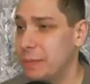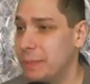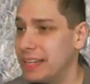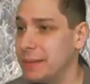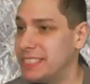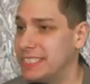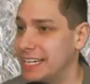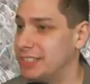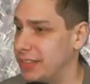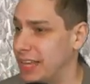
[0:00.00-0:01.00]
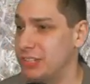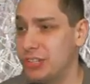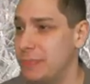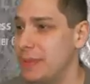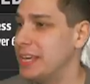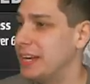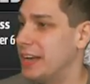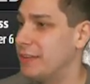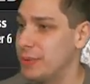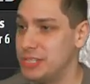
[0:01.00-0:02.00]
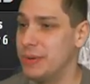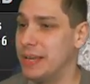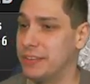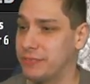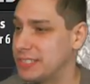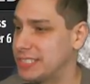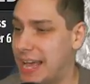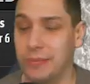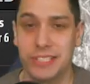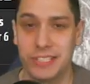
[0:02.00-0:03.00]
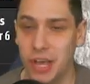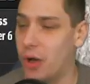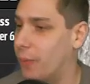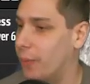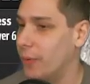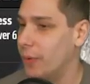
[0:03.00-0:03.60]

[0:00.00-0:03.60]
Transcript: like we picked up six, so that should be good enough. We do get the first down. Let's go. All